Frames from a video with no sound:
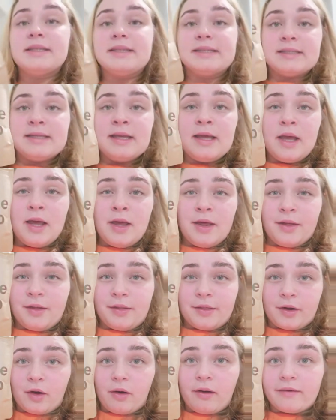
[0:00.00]
this,
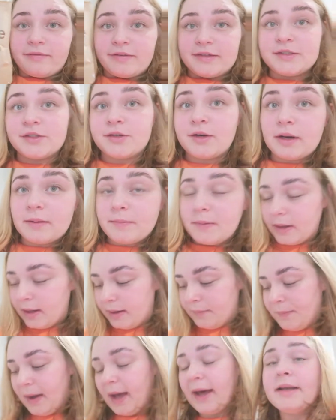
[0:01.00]
the coffee scrub,
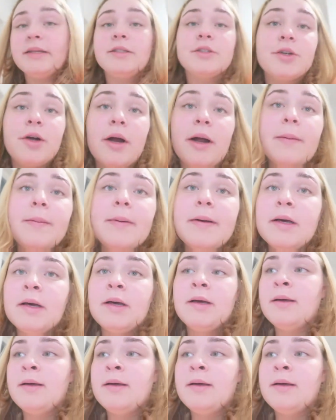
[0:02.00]
a body scrub,